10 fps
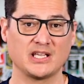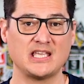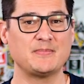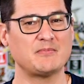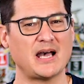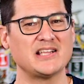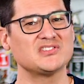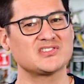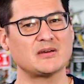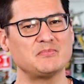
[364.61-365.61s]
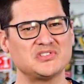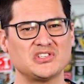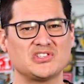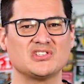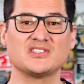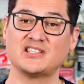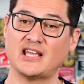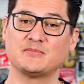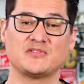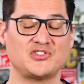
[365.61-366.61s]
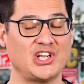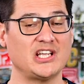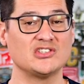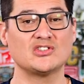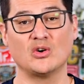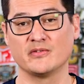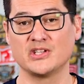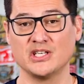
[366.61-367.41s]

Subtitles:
Keep in mind, some positions and names have changed over the